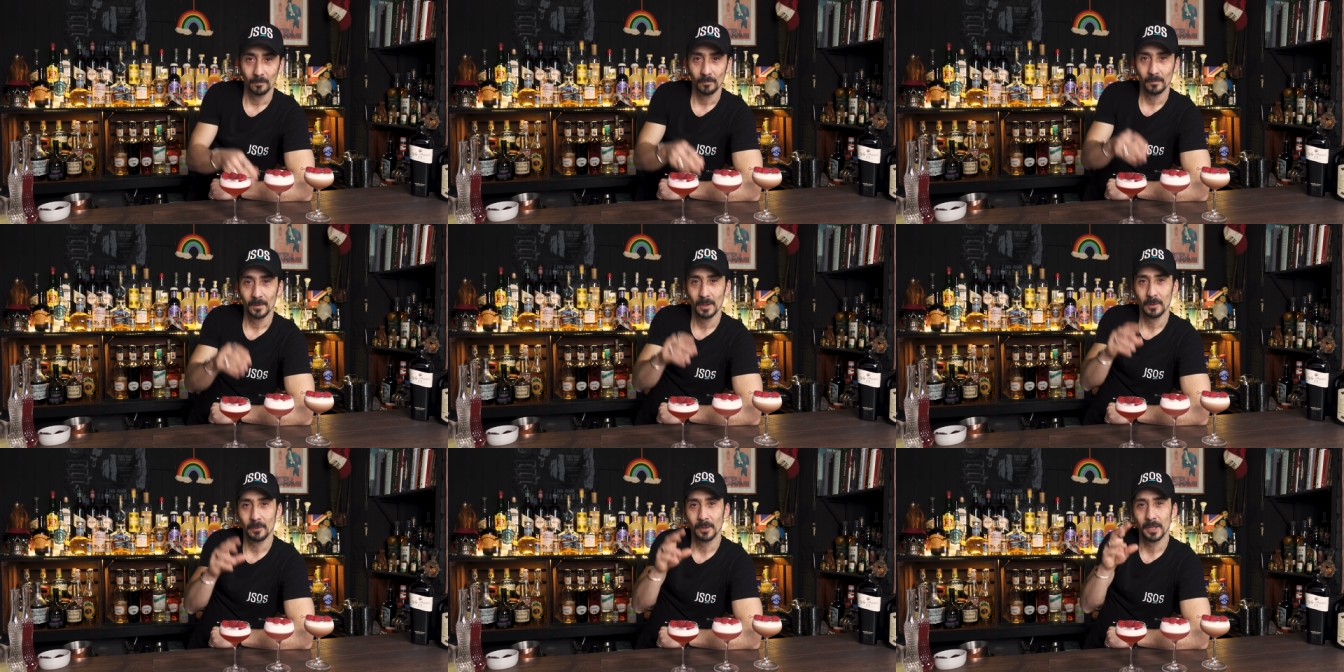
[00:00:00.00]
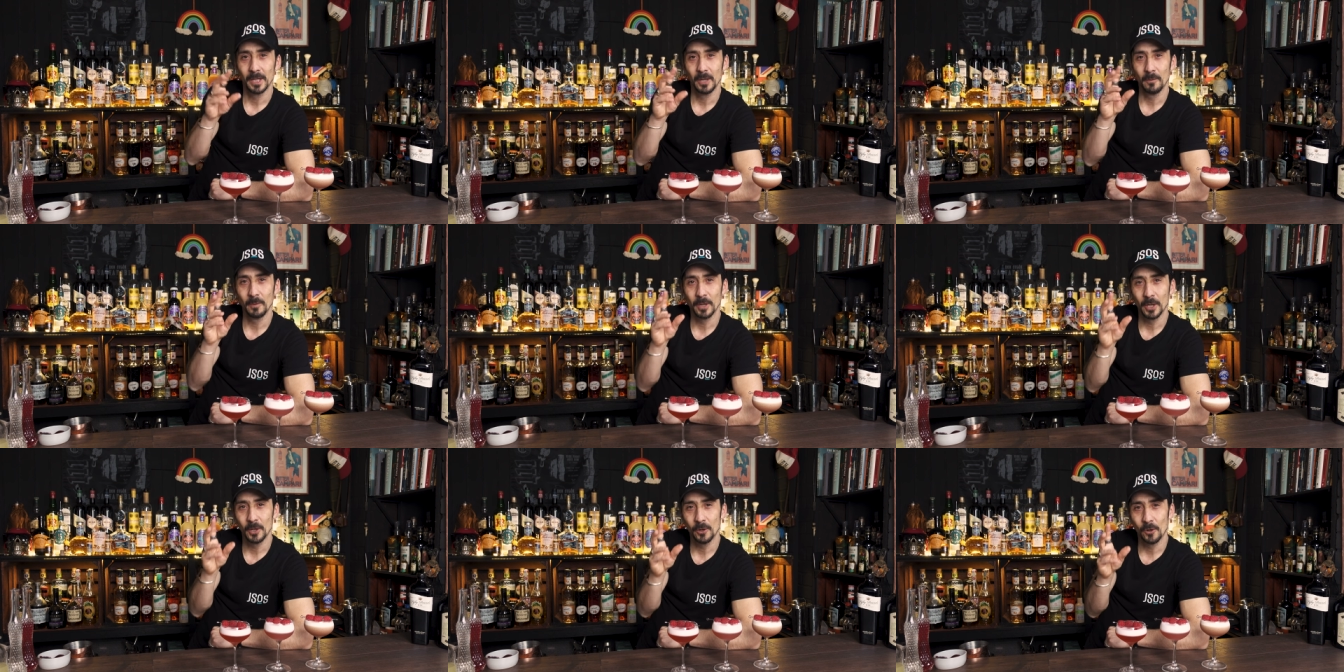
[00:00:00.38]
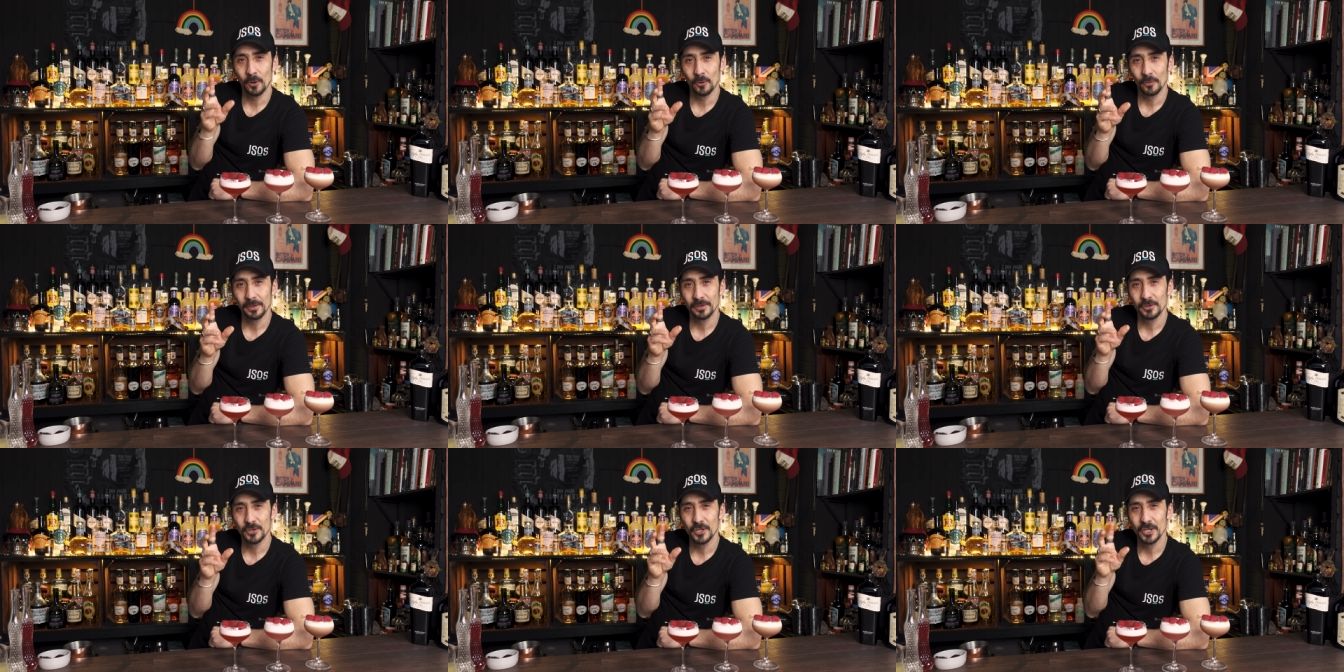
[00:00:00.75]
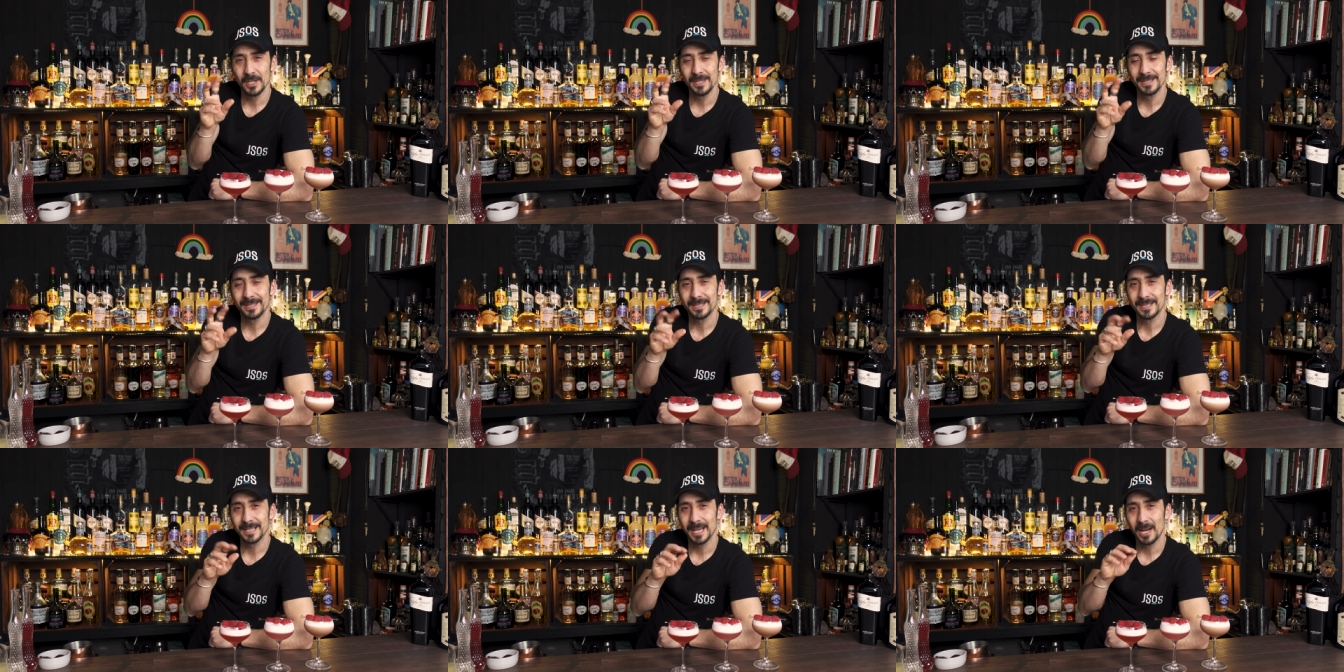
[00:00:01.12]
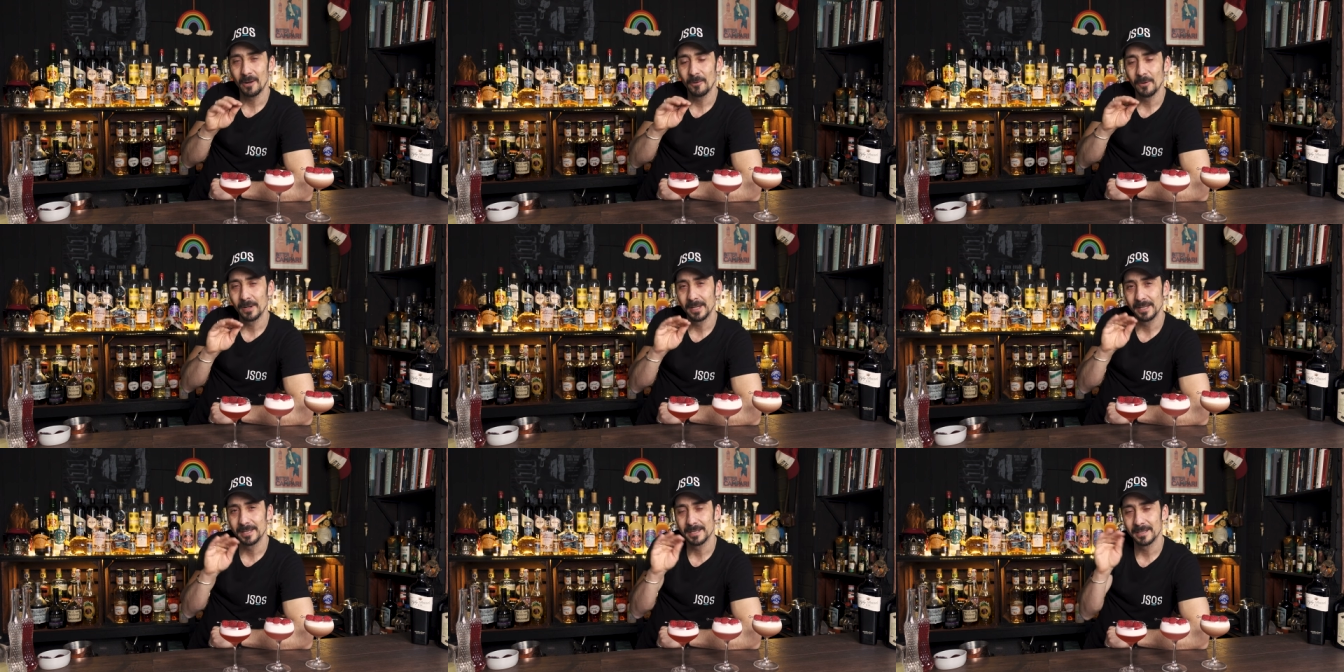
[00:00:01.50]
Now here we go, the gin
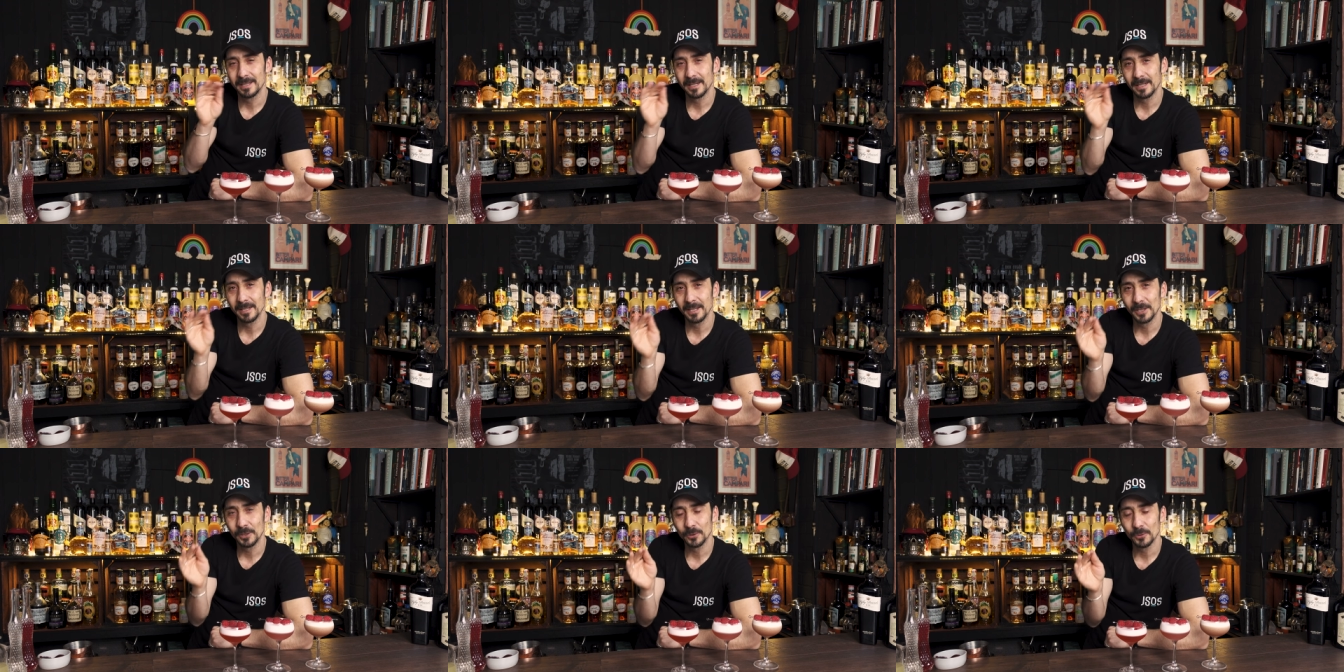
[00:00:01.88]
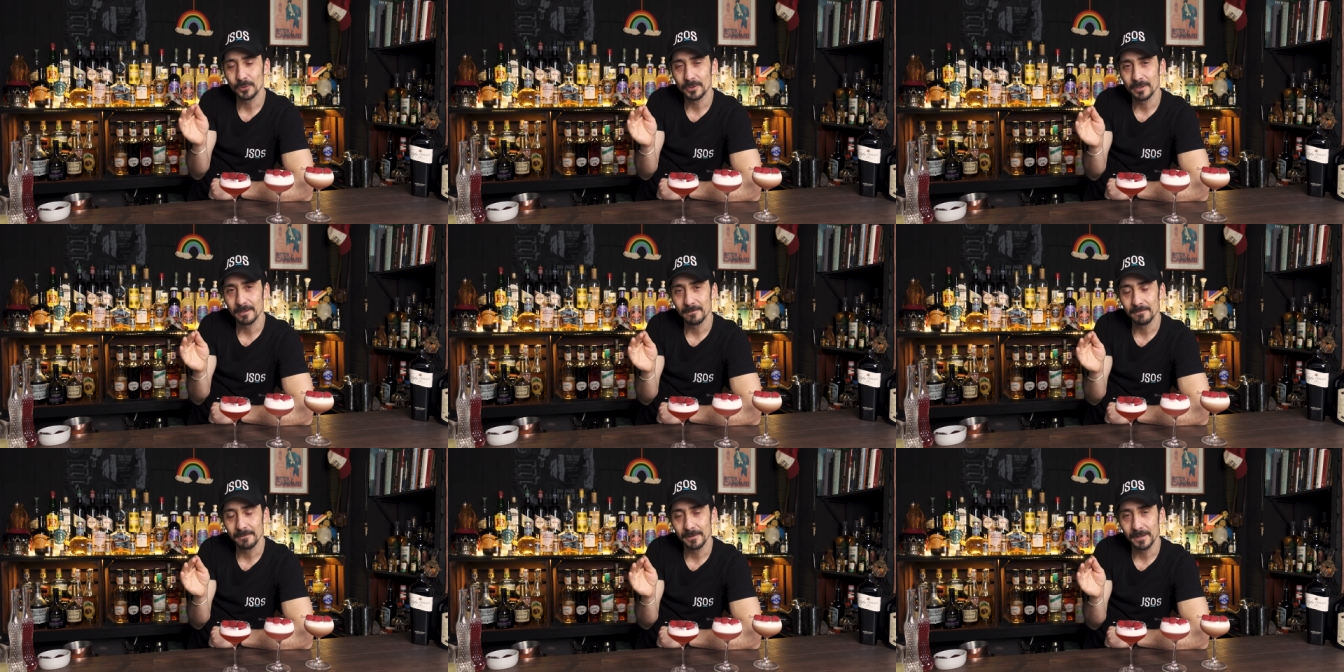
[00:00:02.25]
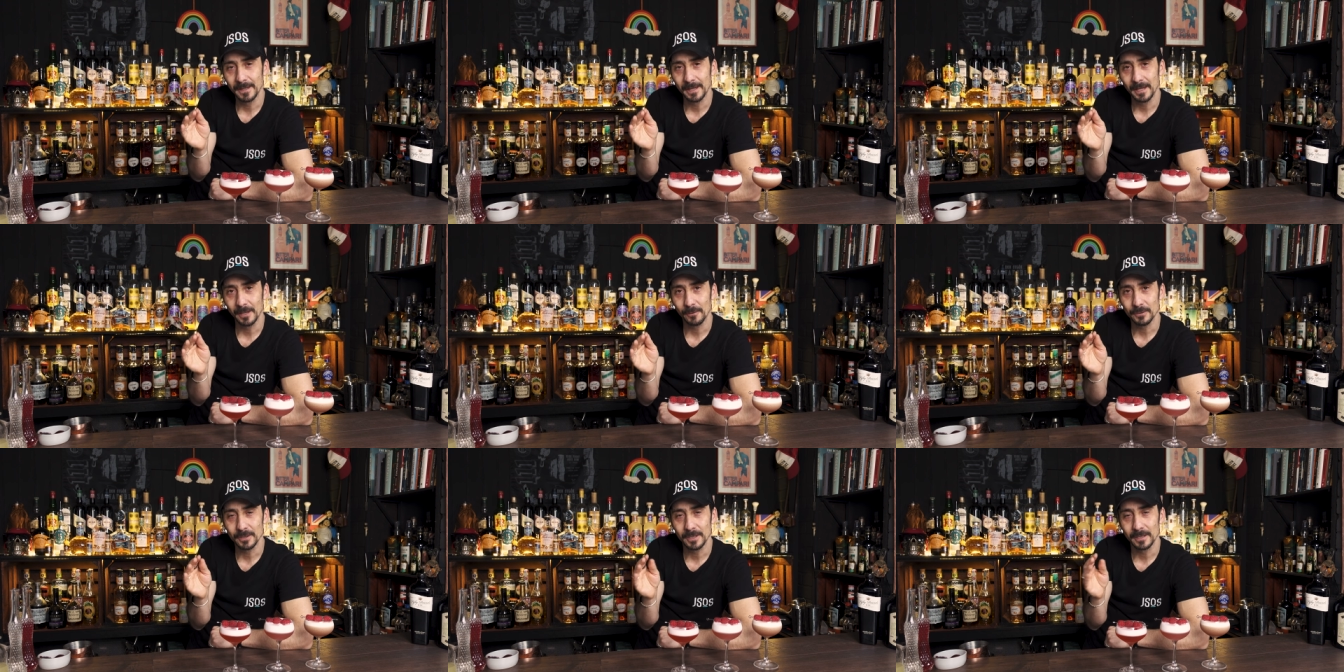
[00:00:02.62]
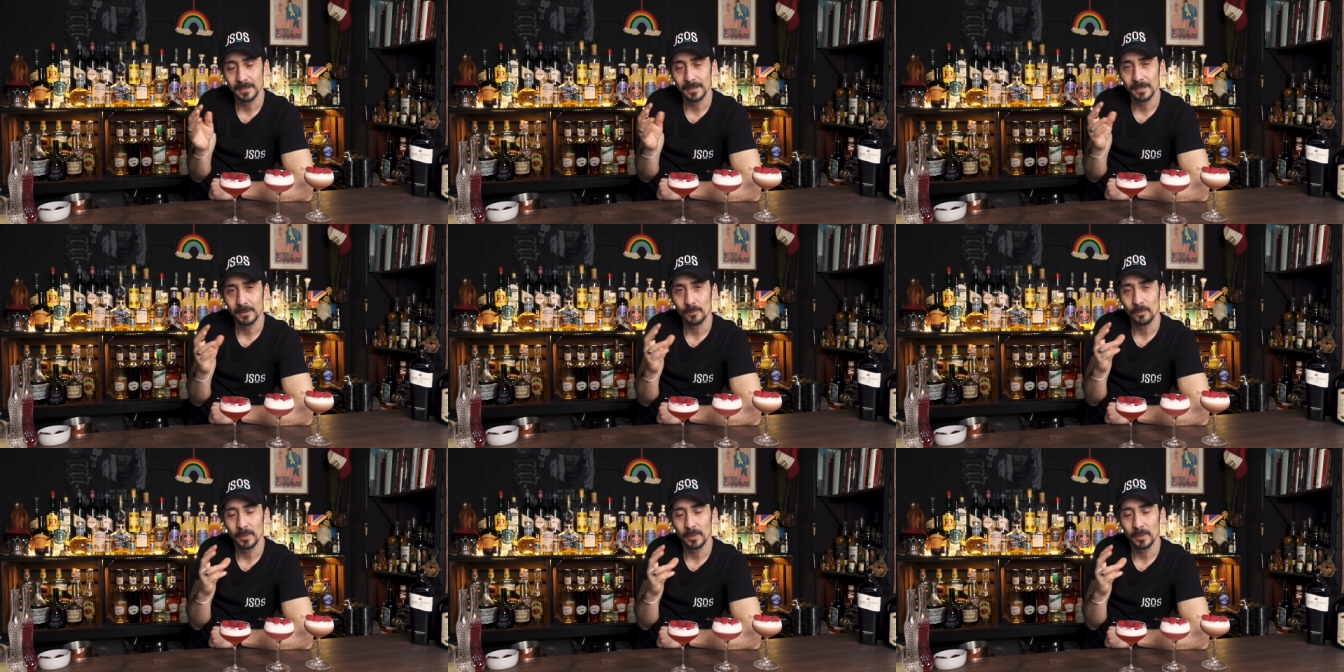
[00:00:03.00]
sour is turning to something else here.